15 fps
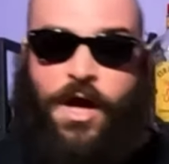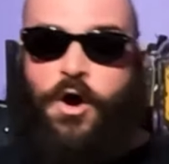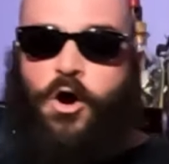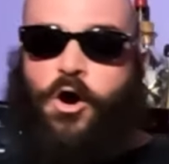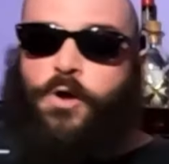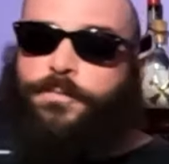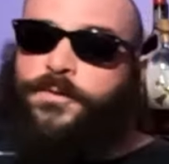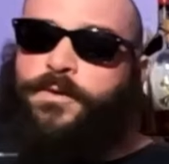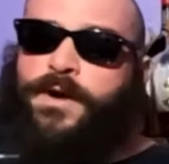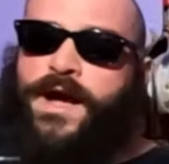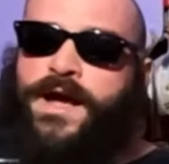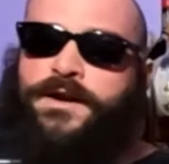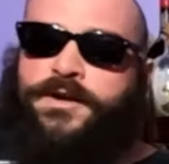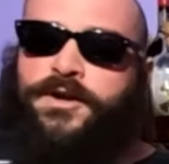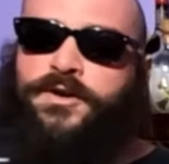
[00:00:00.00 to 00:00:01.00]
Hope you
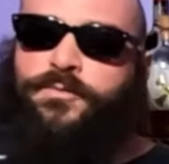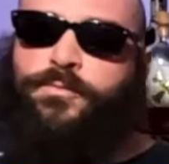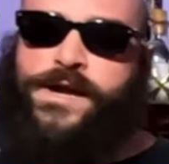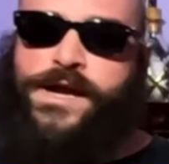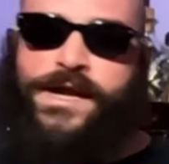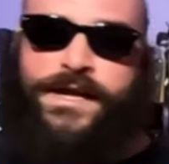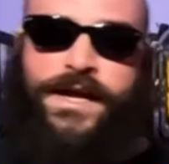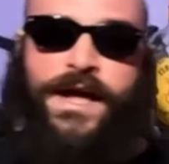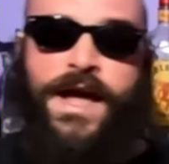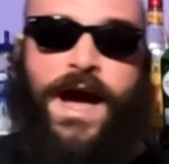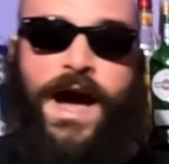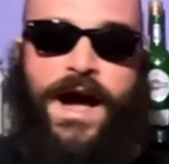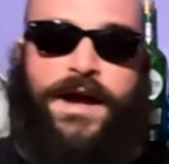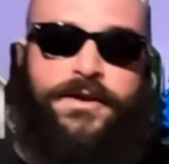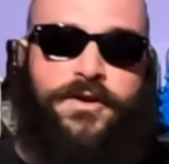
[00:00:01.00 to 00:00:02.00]
had a good week. I